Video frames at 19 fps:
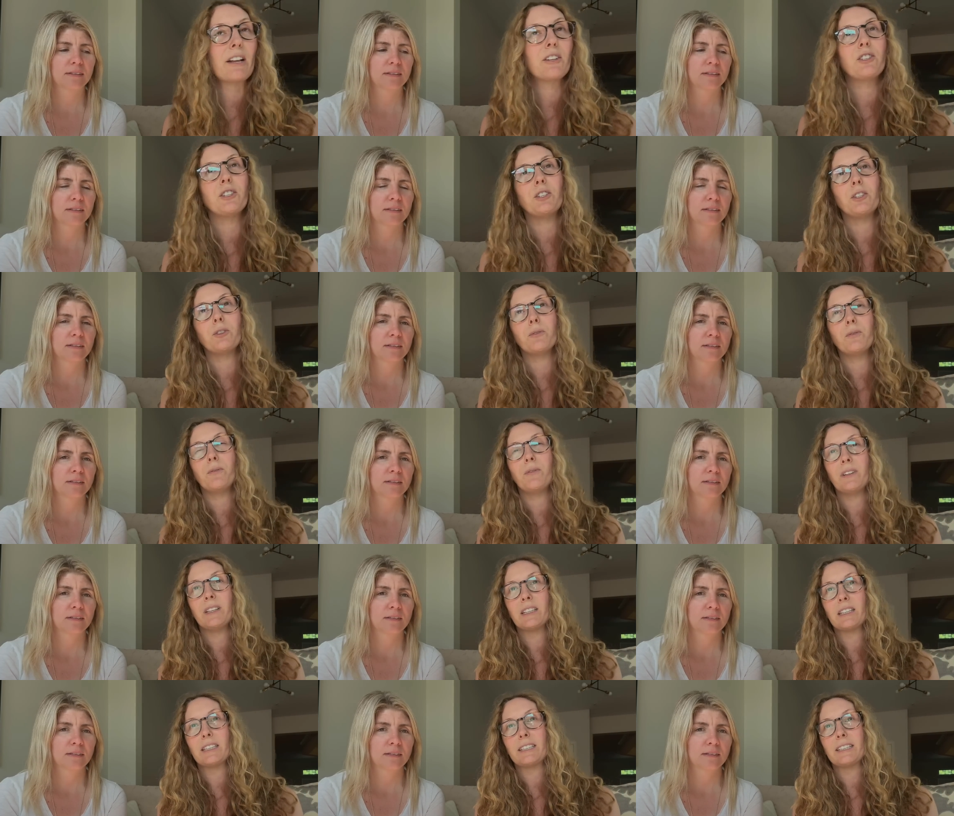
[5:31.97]
Speaker 1: do you
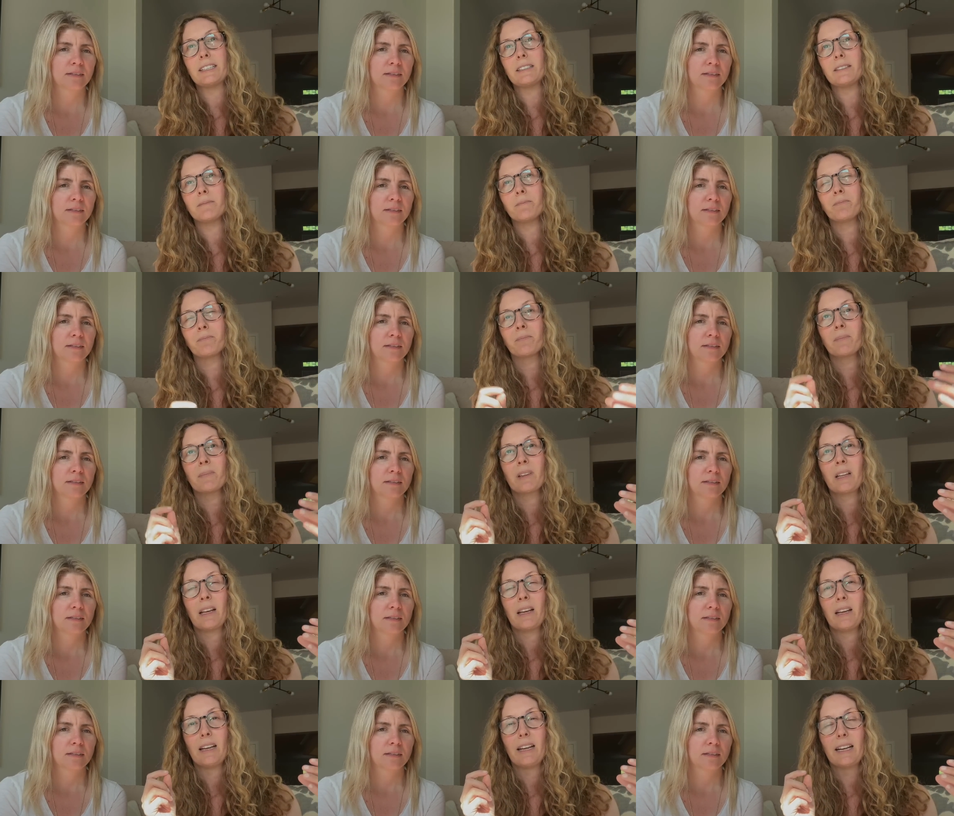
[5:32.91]
feel
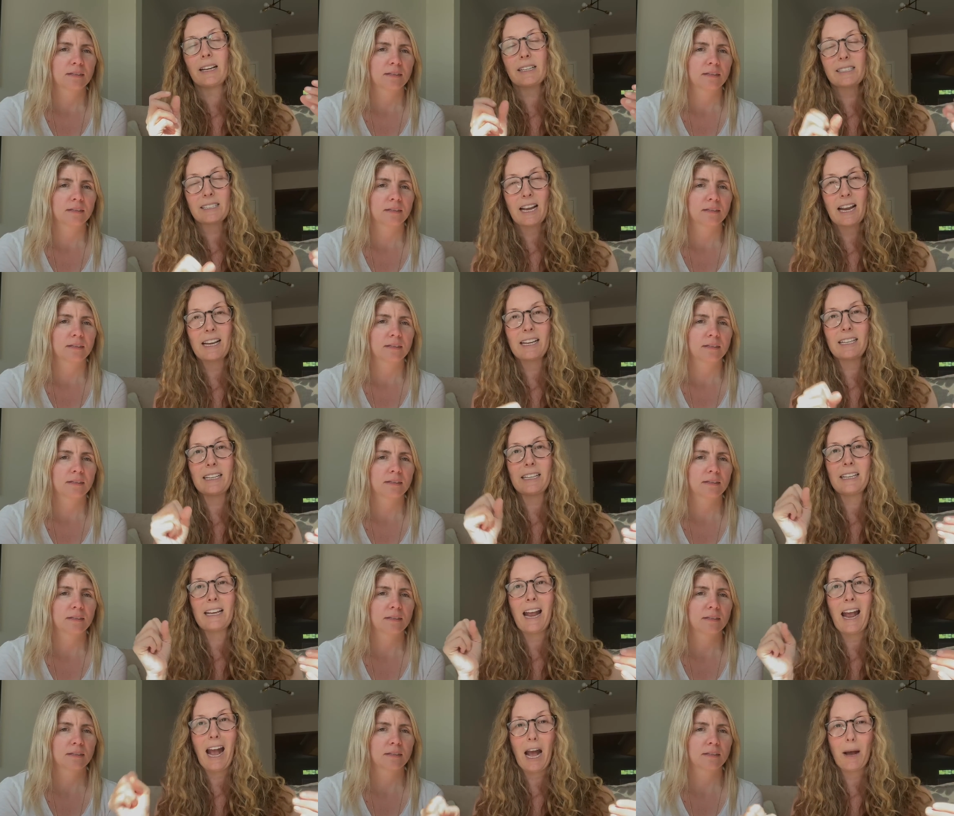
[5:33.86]
excited,
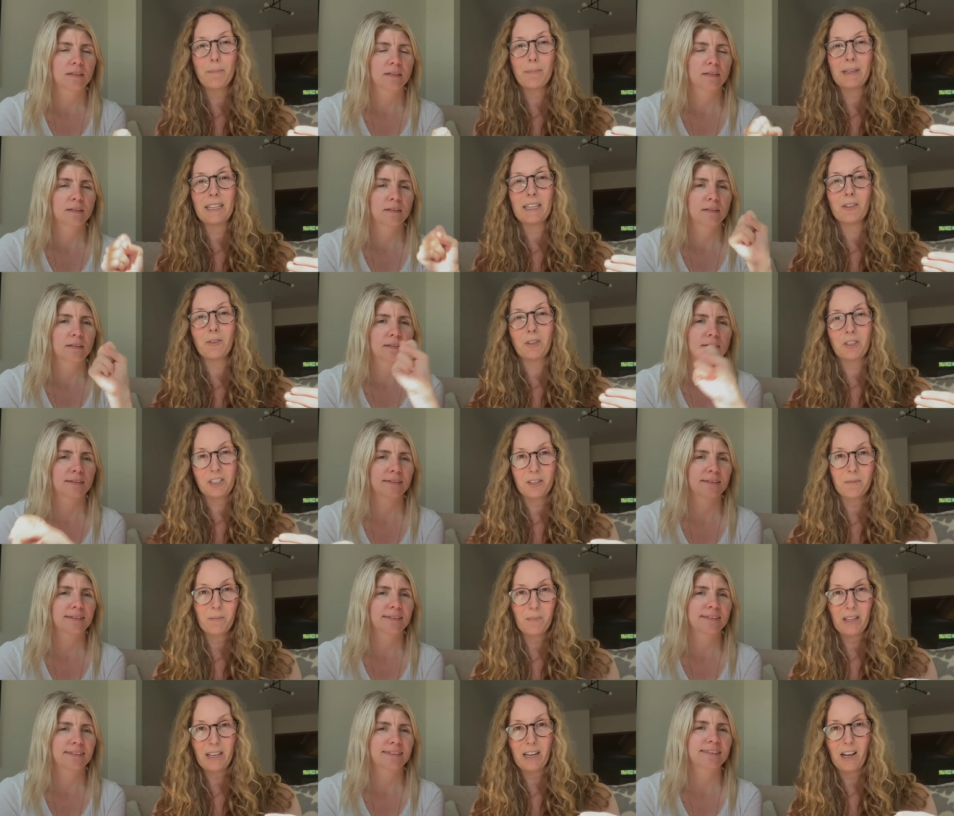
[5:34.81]
happy, or
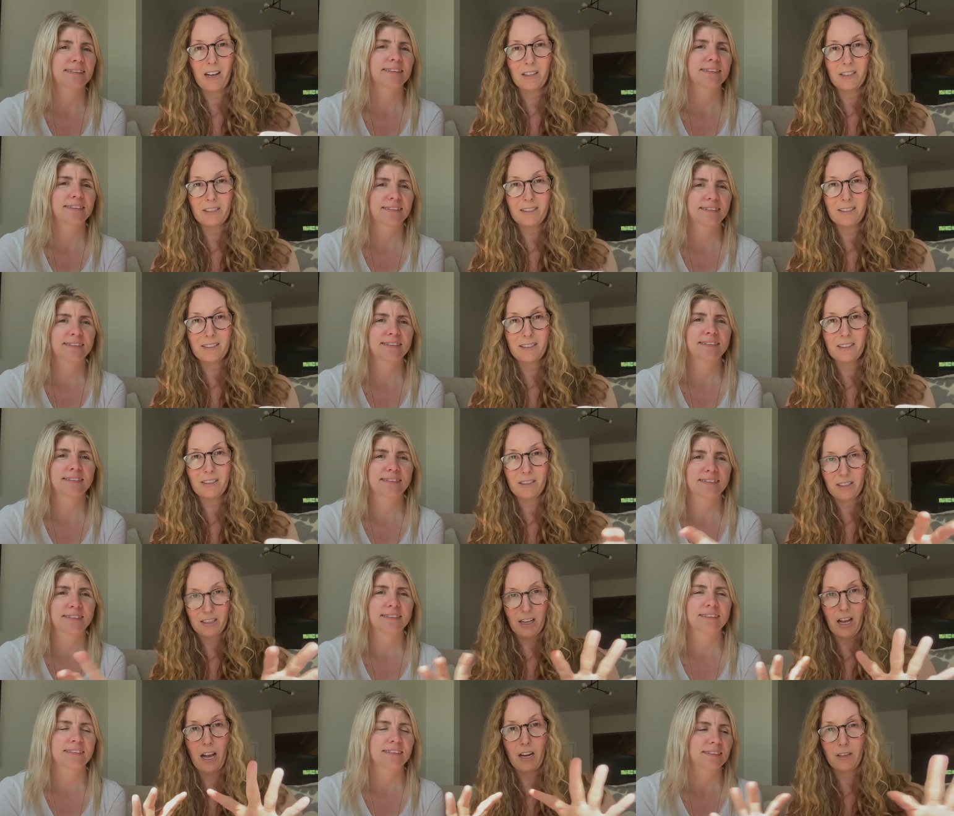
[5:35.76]
something else
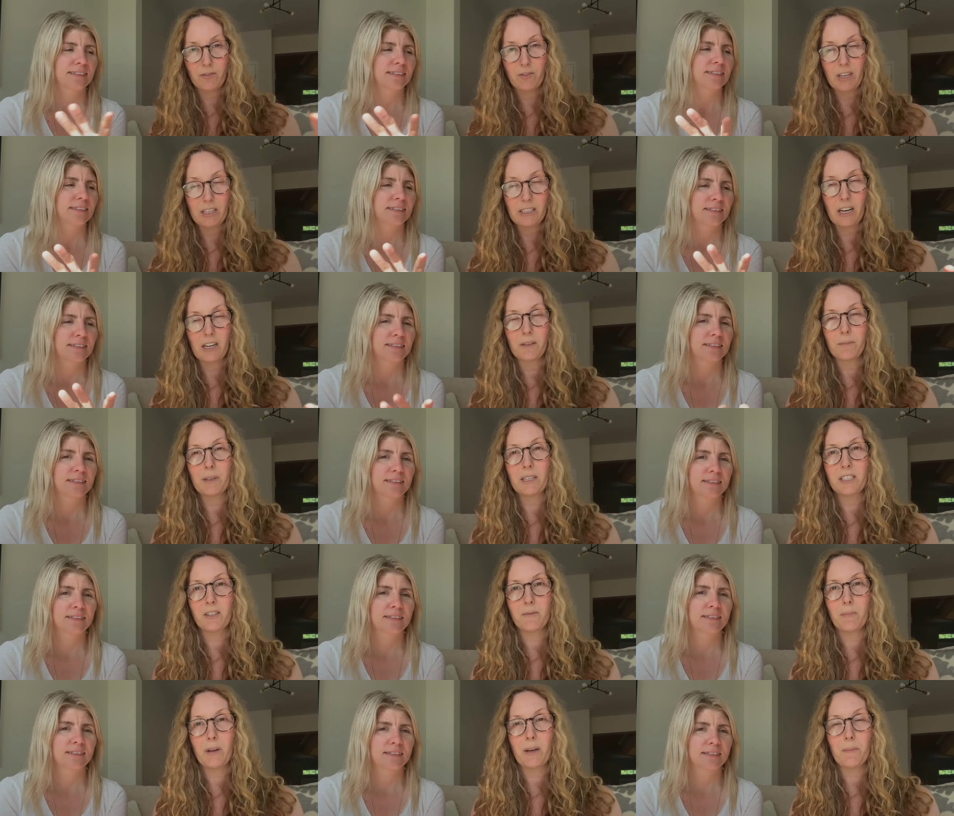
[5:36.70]
on, written on a piece
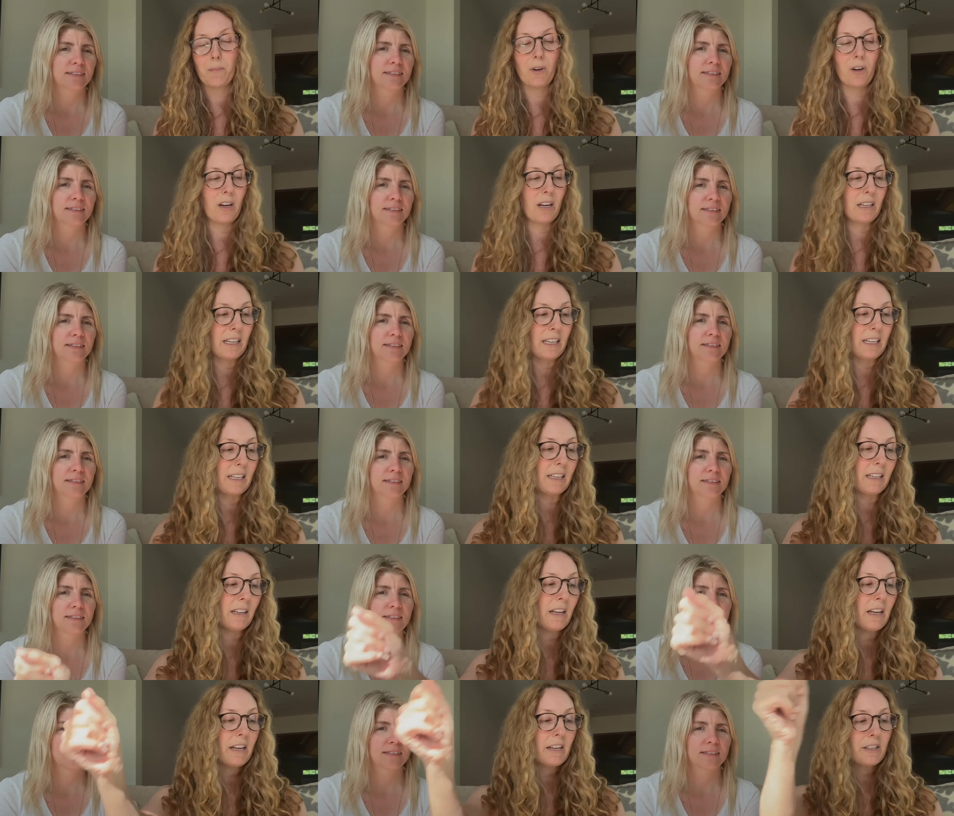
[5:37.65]
of paper? And he
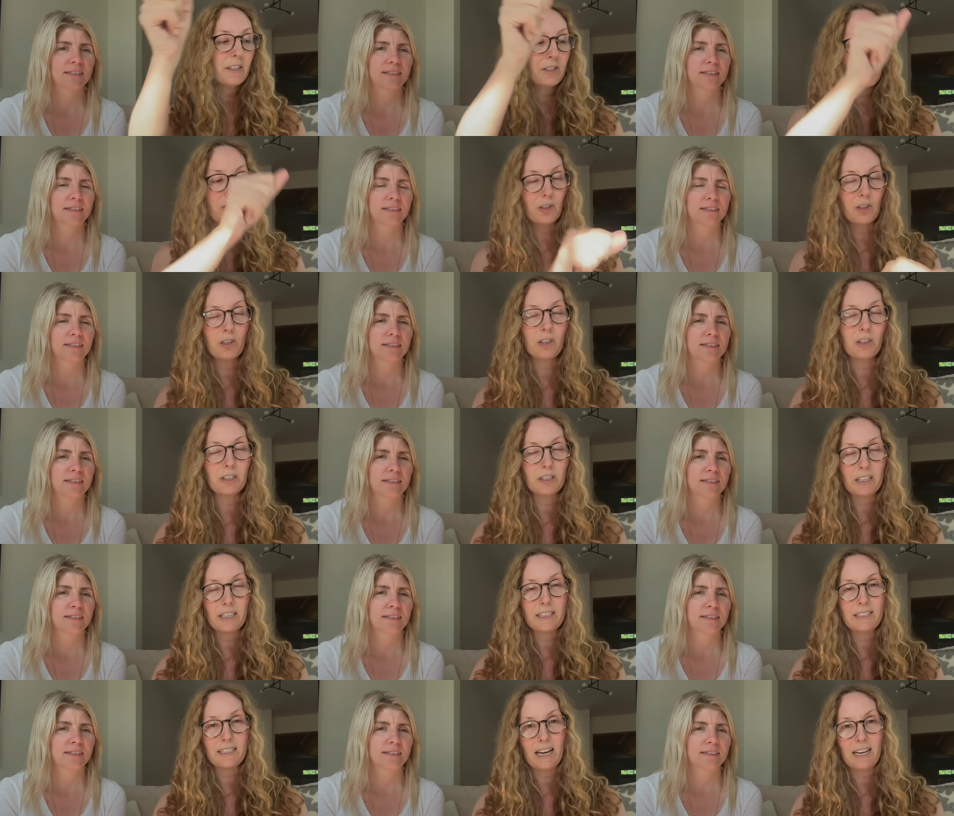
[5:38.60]
circled
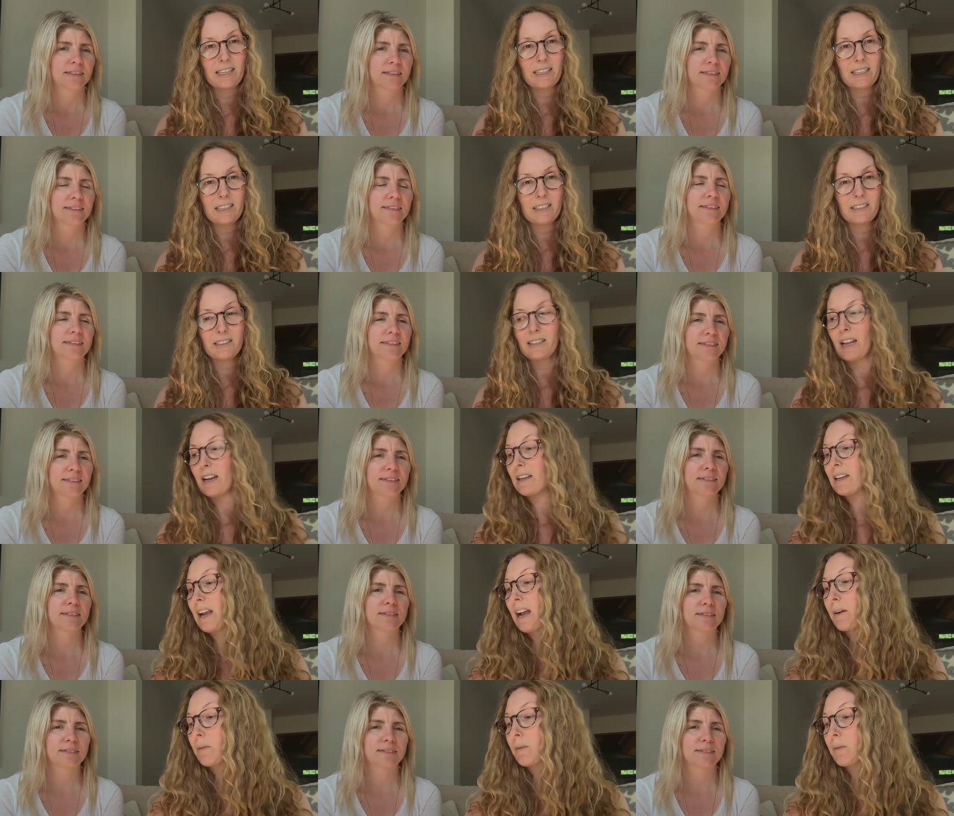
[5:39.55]
excited. And then